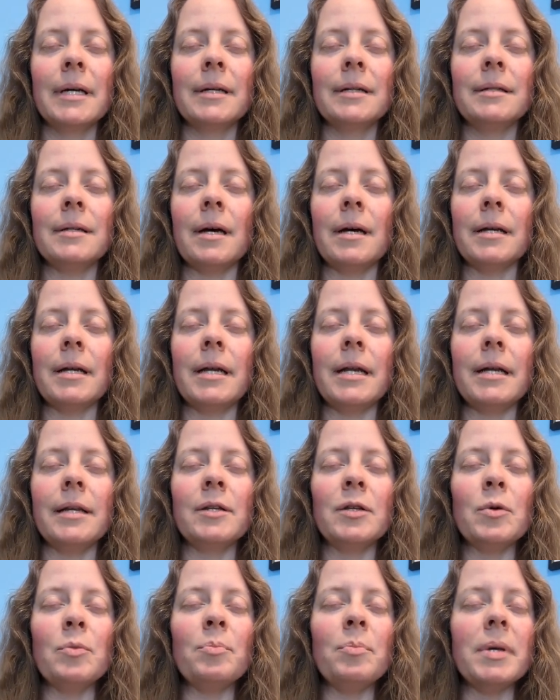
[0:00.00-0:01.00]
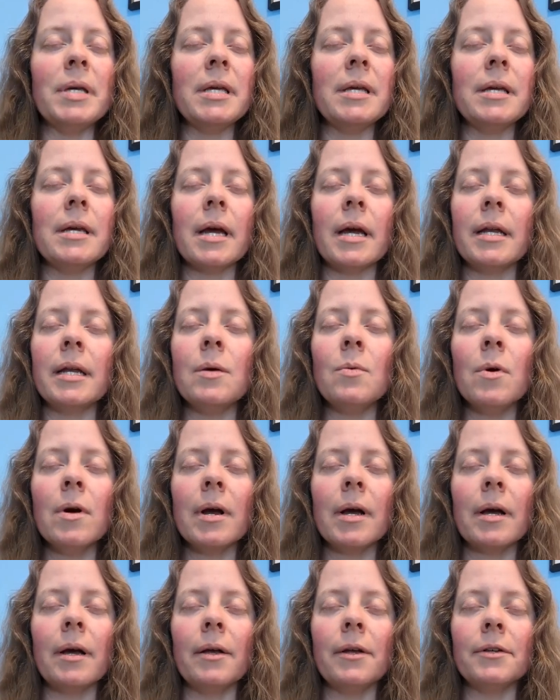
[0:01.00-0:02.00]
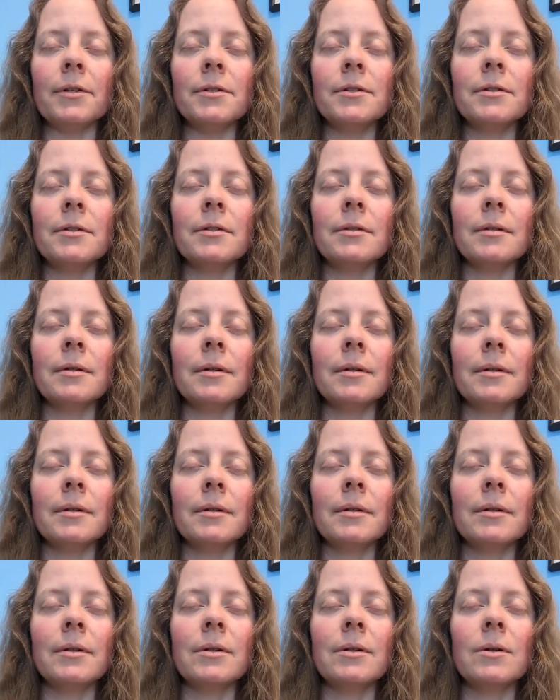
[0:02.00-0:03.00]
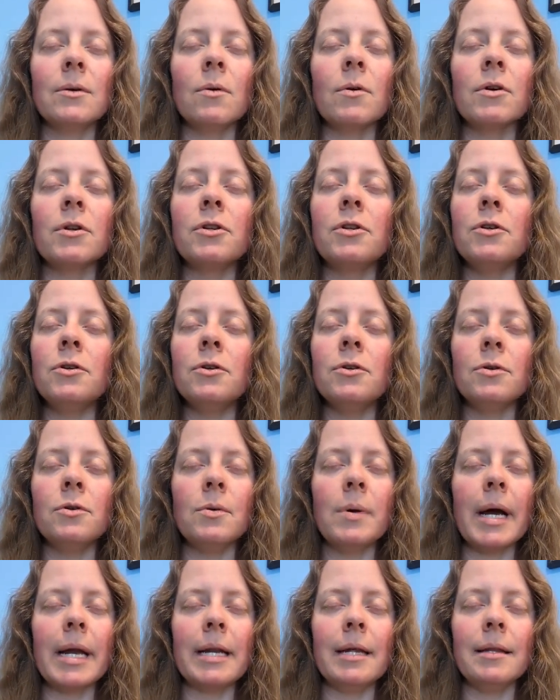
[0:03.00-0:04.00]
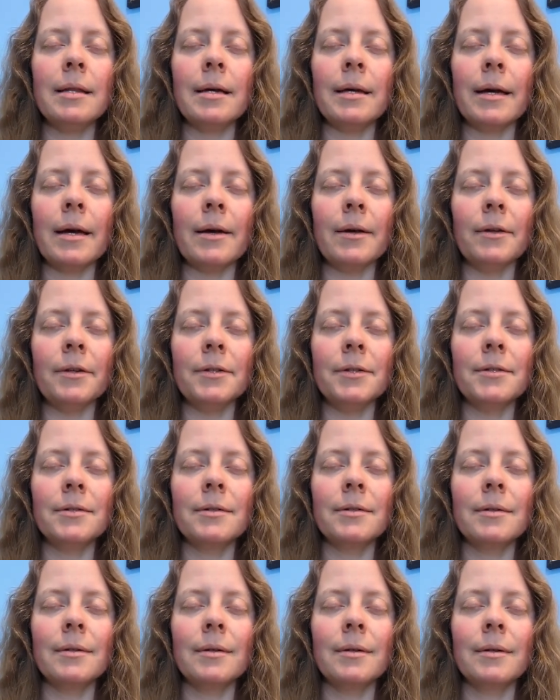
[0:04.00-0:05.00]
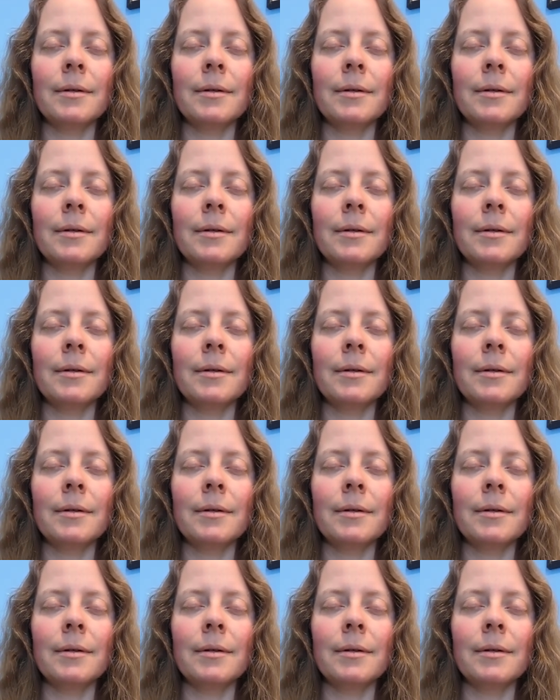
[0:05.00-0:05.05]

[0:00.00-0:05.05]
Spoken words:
not needing to be anywhere else or do anything else,